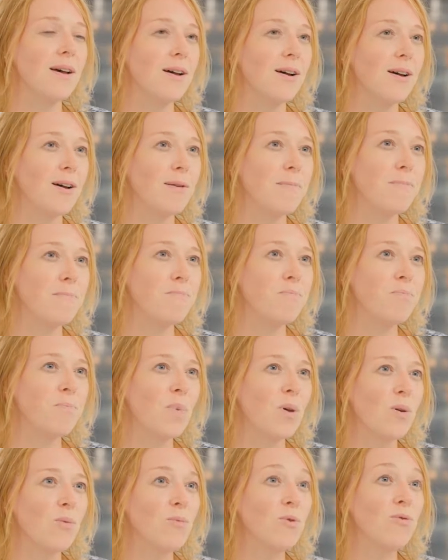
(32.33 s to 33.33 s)
Um,
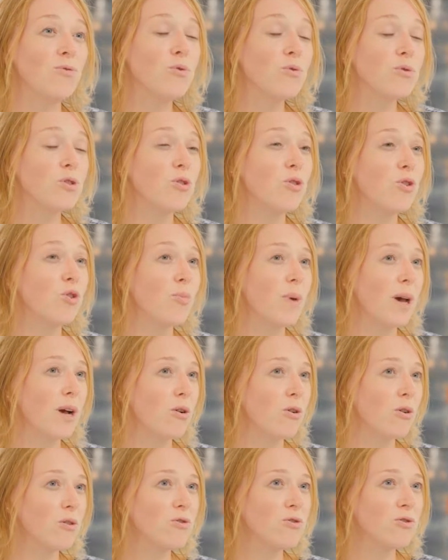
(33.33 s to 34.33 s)
We've talked a lot about
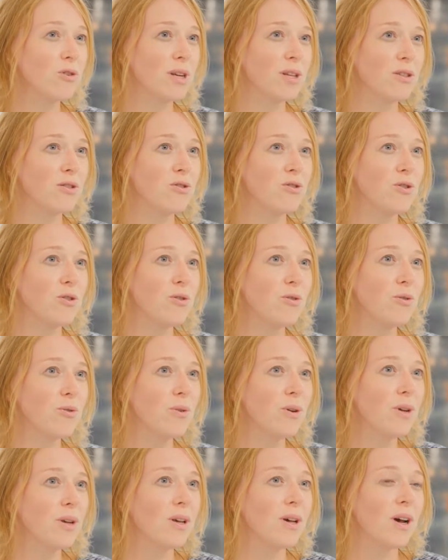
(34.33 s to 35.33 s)
contracts too.
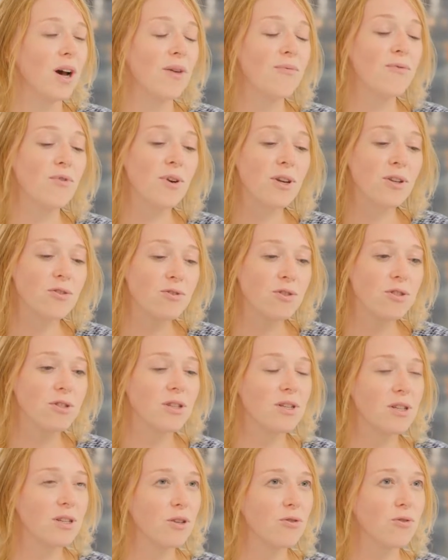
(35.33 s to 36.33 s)
I'm very
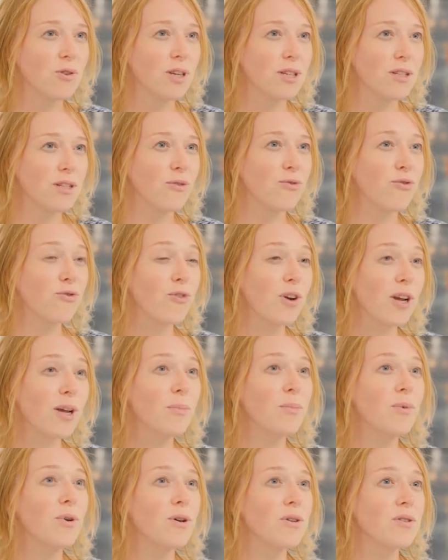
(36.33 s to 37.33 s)
interested in creating
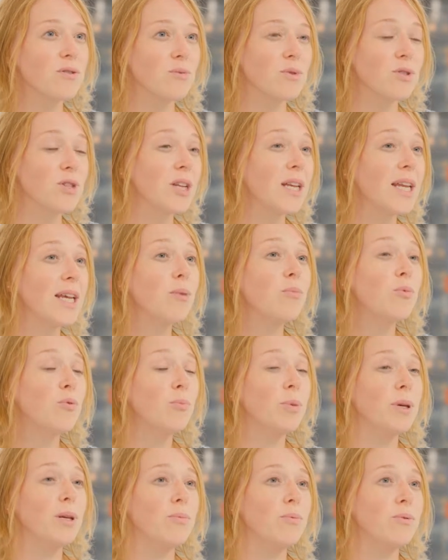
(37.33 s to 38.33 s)
frameworks which enable
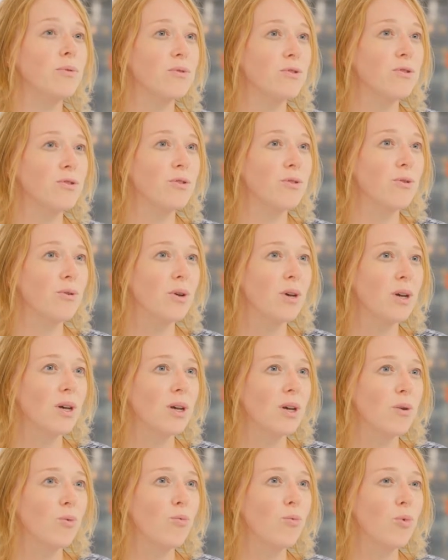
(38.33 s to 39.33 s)
people to
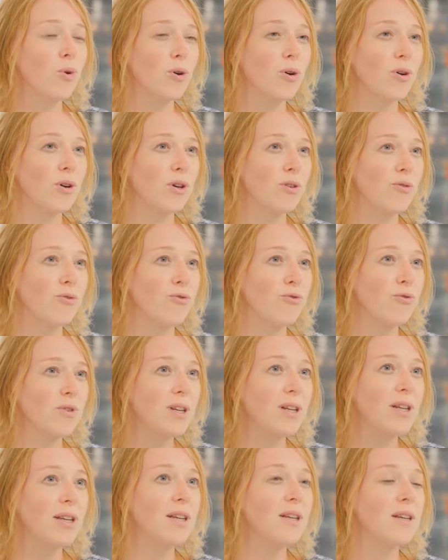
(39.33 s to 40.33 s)
work
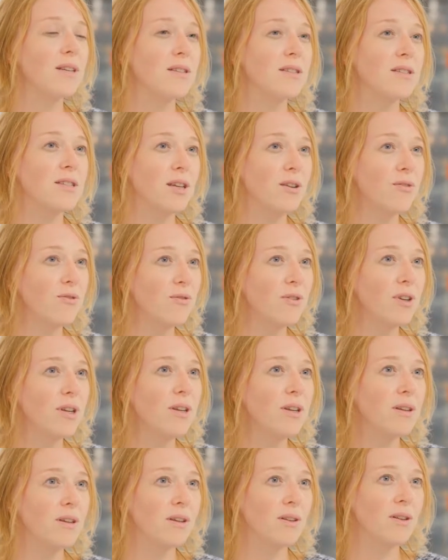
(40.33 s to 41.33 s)
freely and safely,
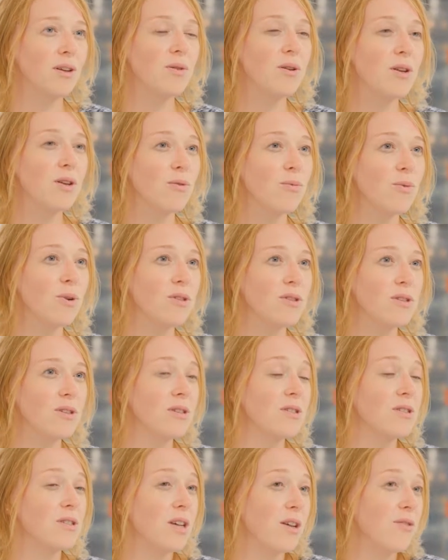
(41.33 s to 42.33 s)
in other words, in
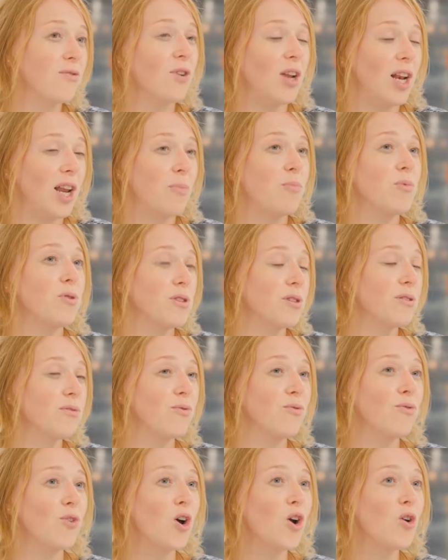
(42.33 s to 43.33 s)
a safe collaborative
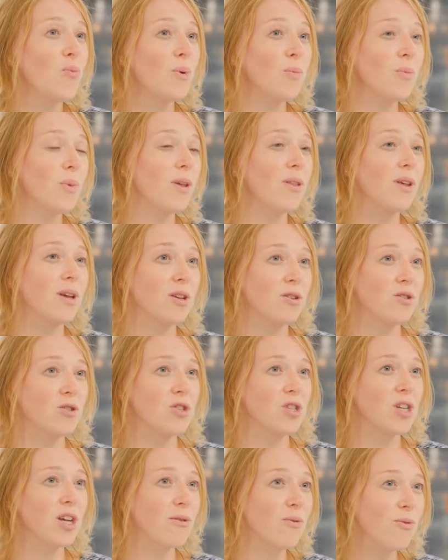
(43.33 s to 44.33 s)
environment where they can
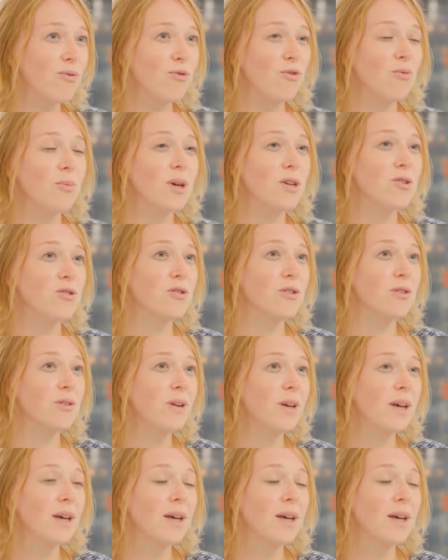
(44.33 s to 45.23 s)
share information,